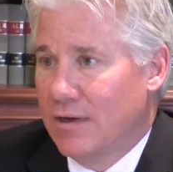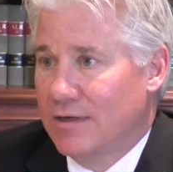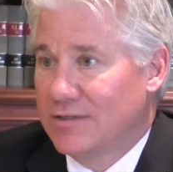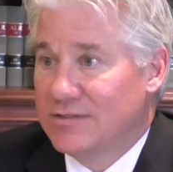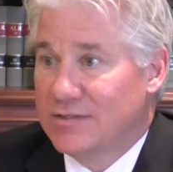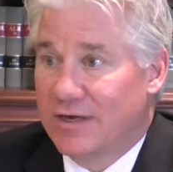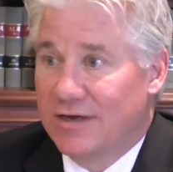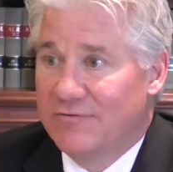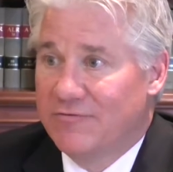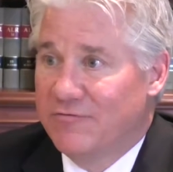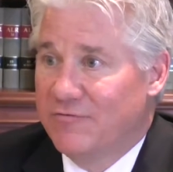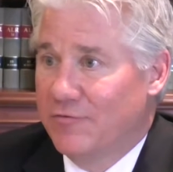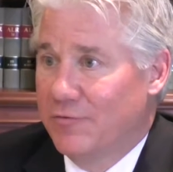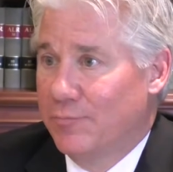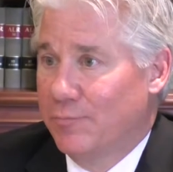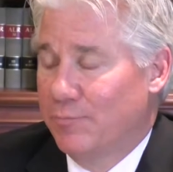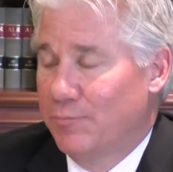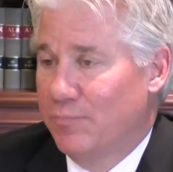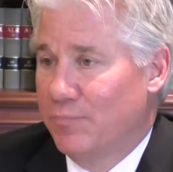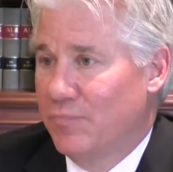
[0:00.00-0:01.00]
Aside
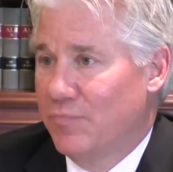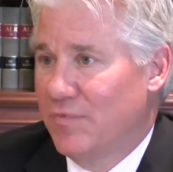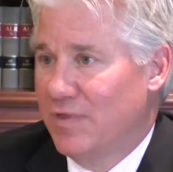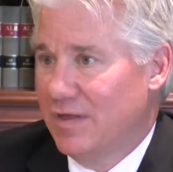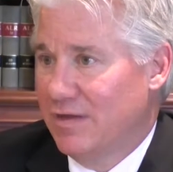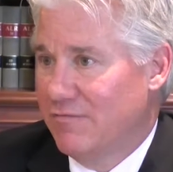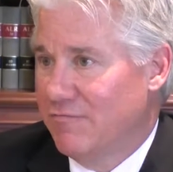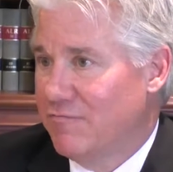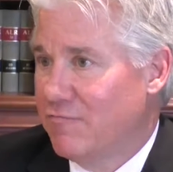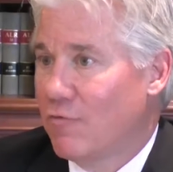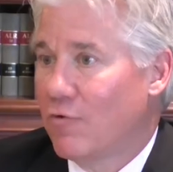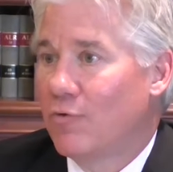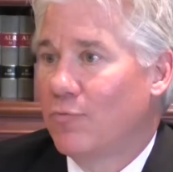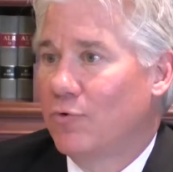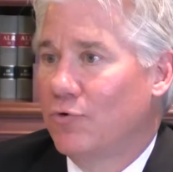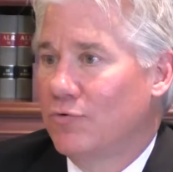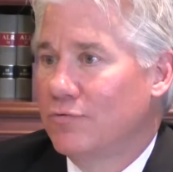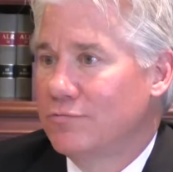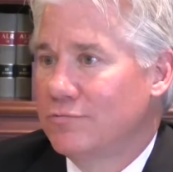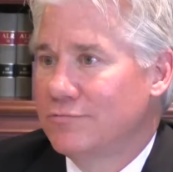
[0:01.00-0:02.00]
from the
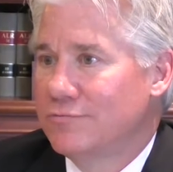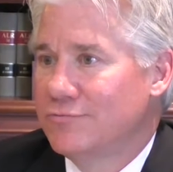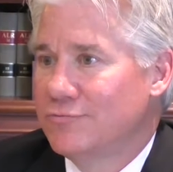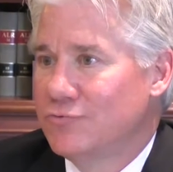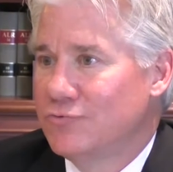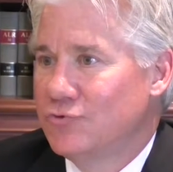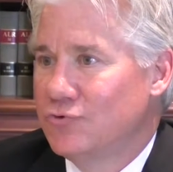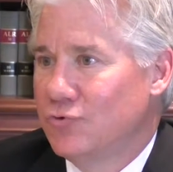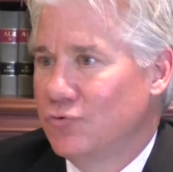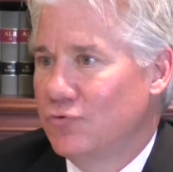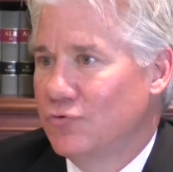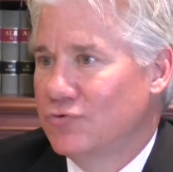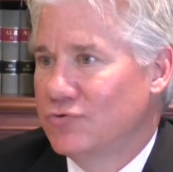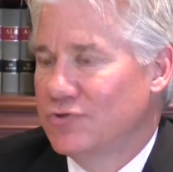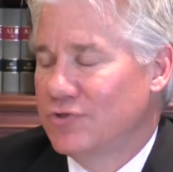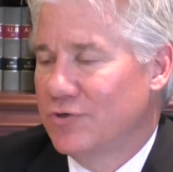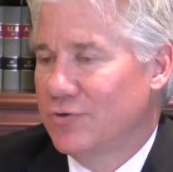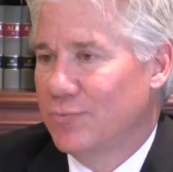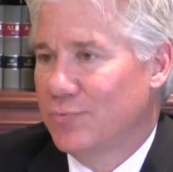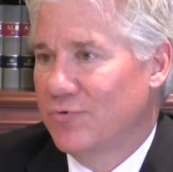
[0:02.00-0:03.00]
formal
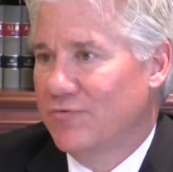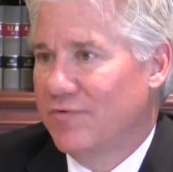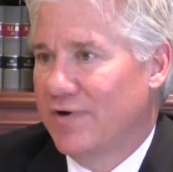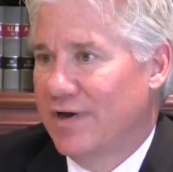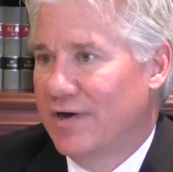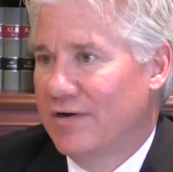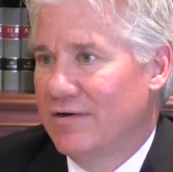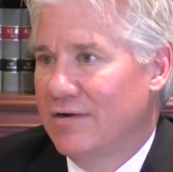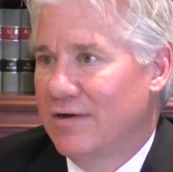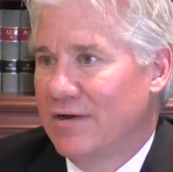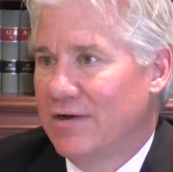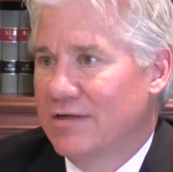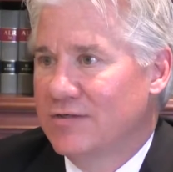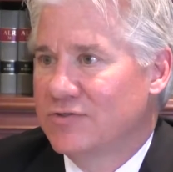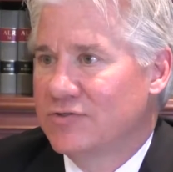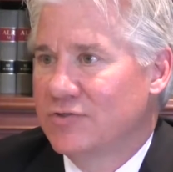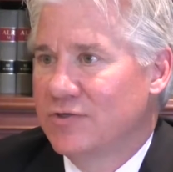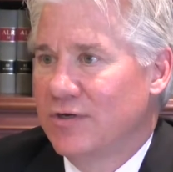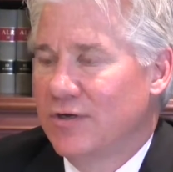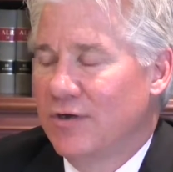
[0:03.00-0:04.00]
tools that are provided to
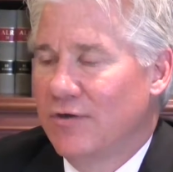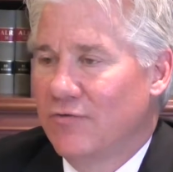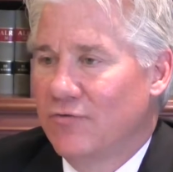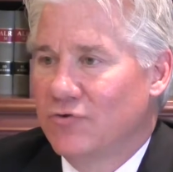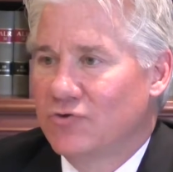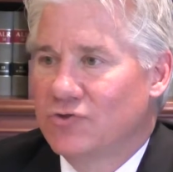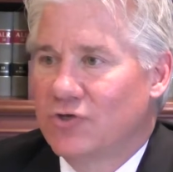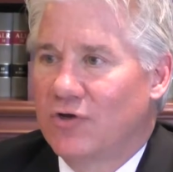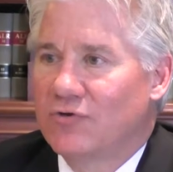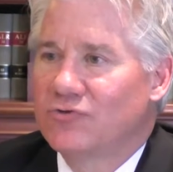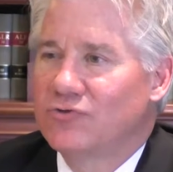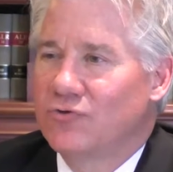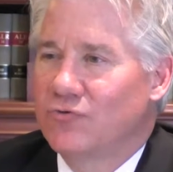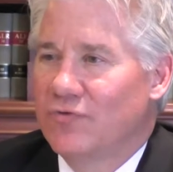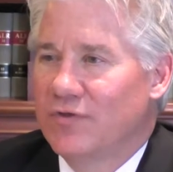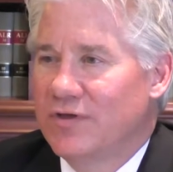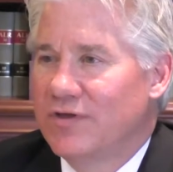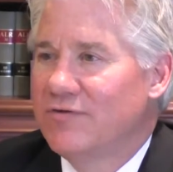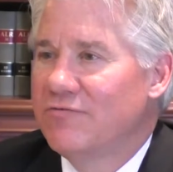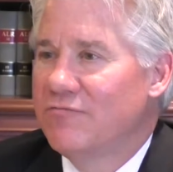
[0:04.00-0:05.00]
us, there's also
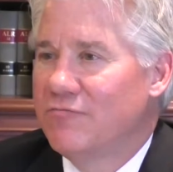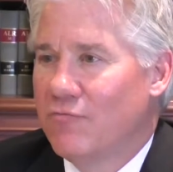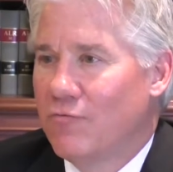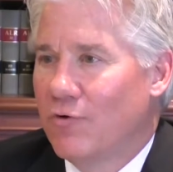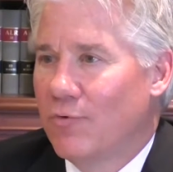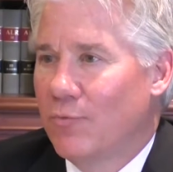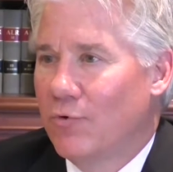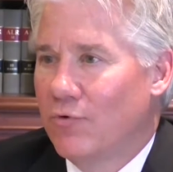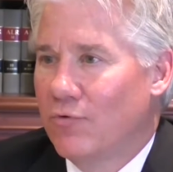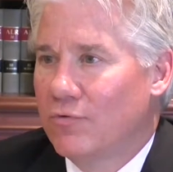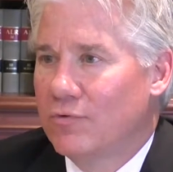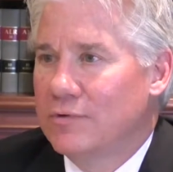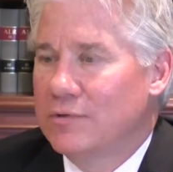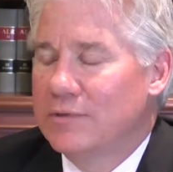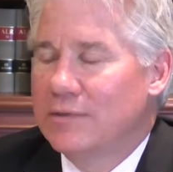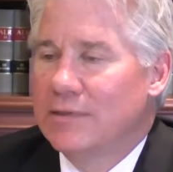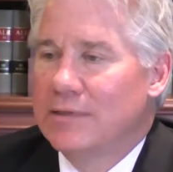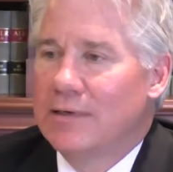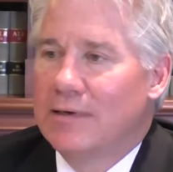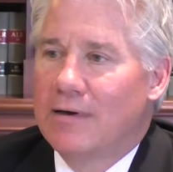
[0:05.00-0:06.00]
the informal,
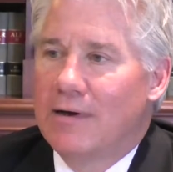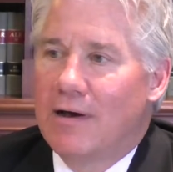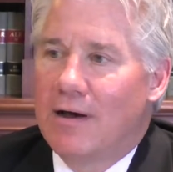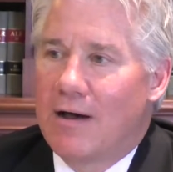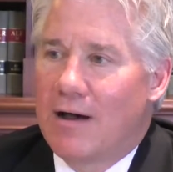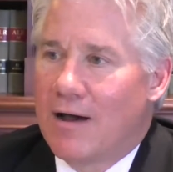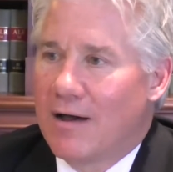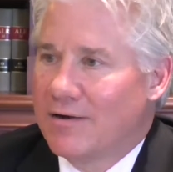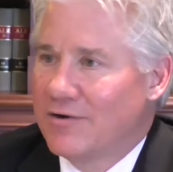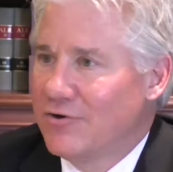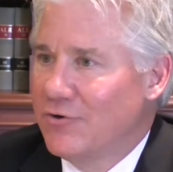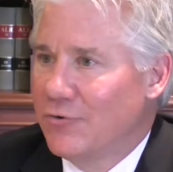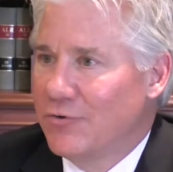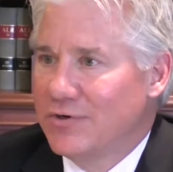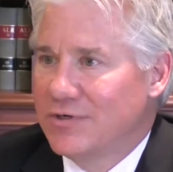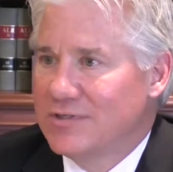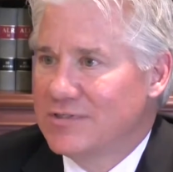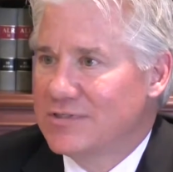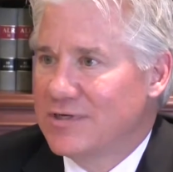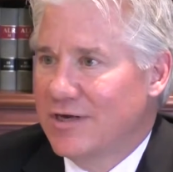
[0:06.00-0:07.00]

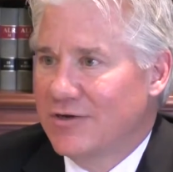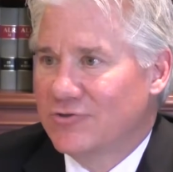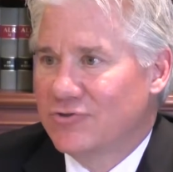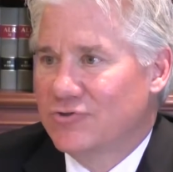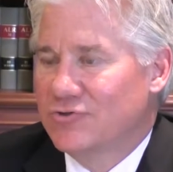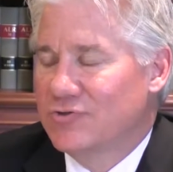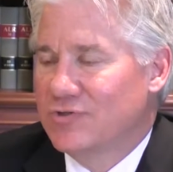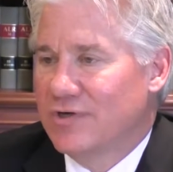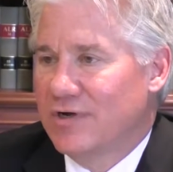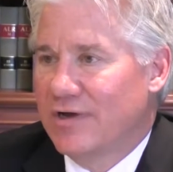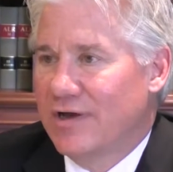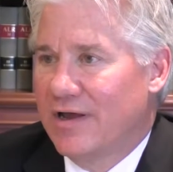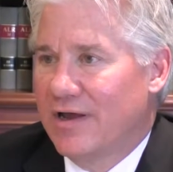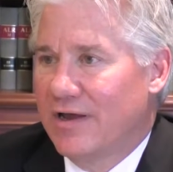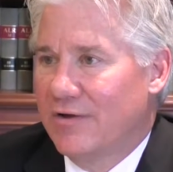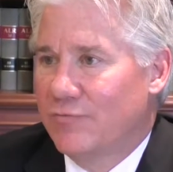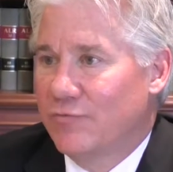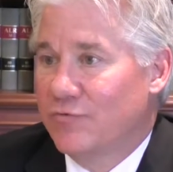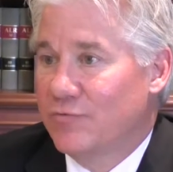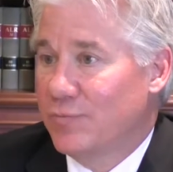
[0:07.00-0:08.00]
ongoing discussions that I
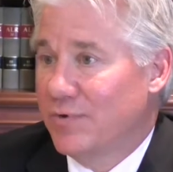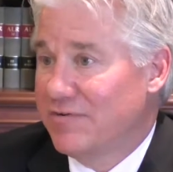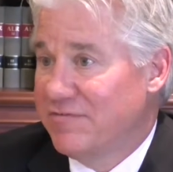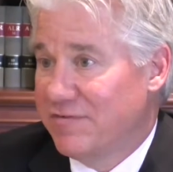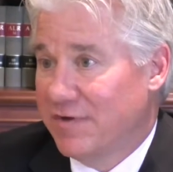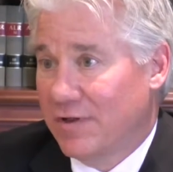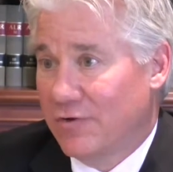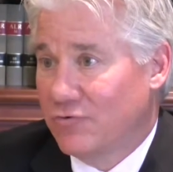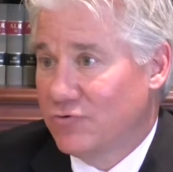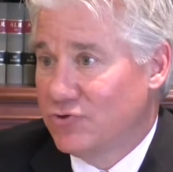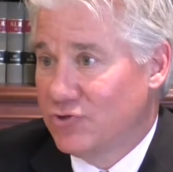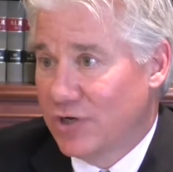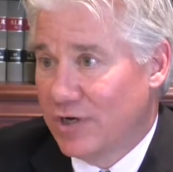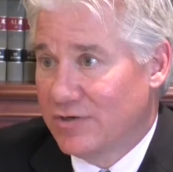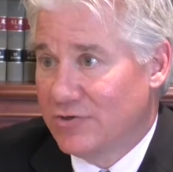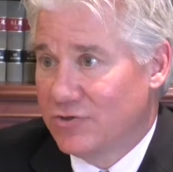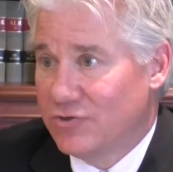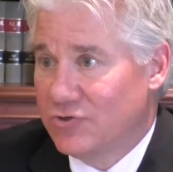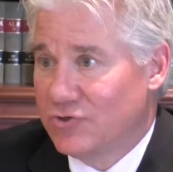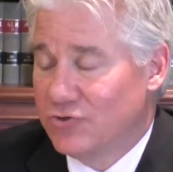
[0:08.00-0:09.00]
have with my fellow
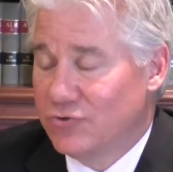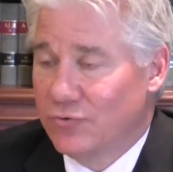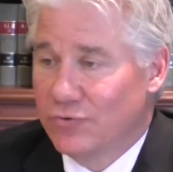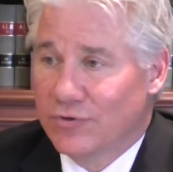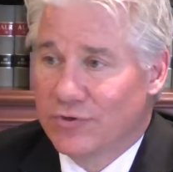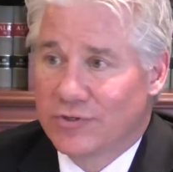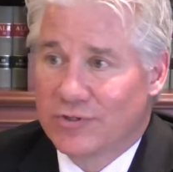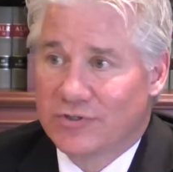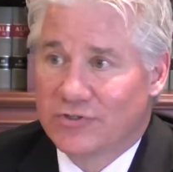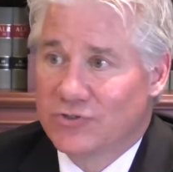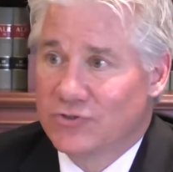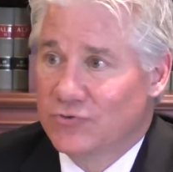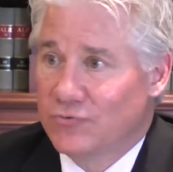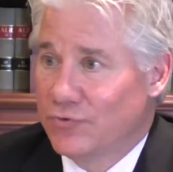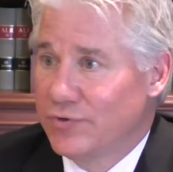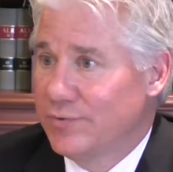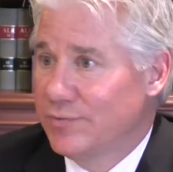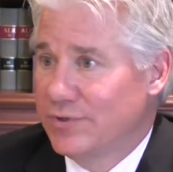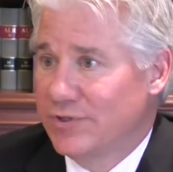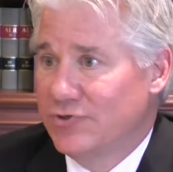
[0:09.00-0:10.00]
judges who are
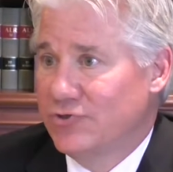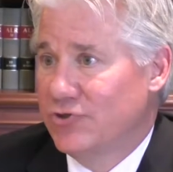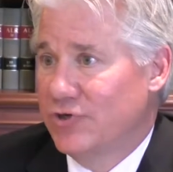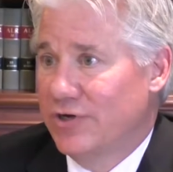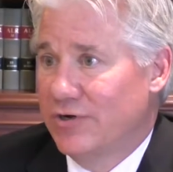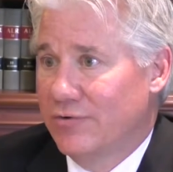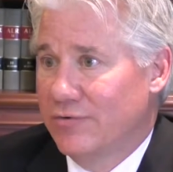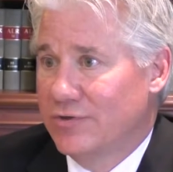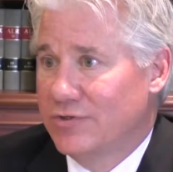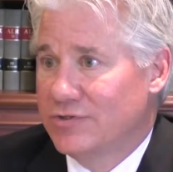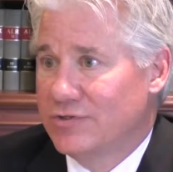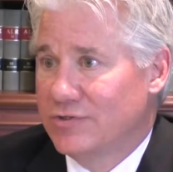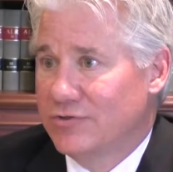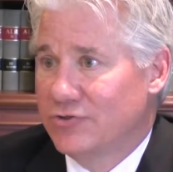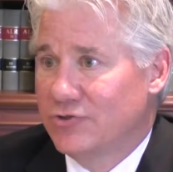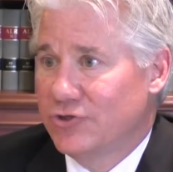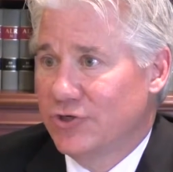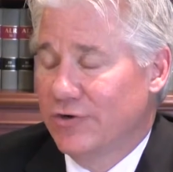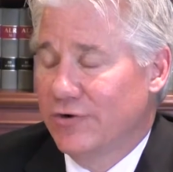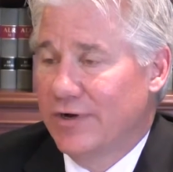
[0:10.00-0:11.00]
extremely generous in
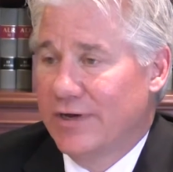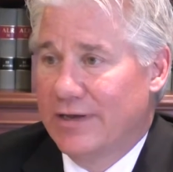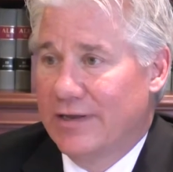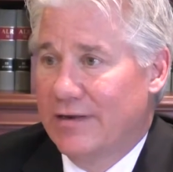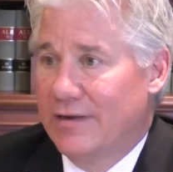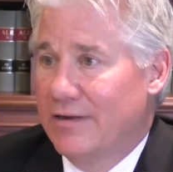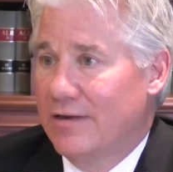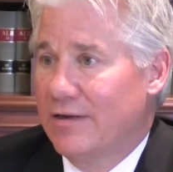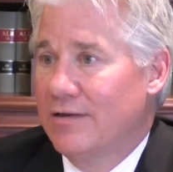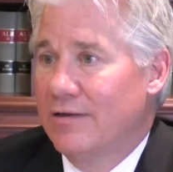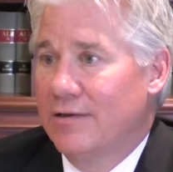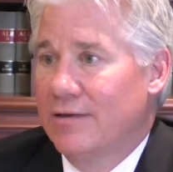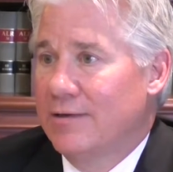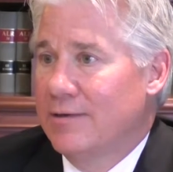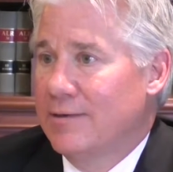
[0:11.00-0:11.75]
sharing any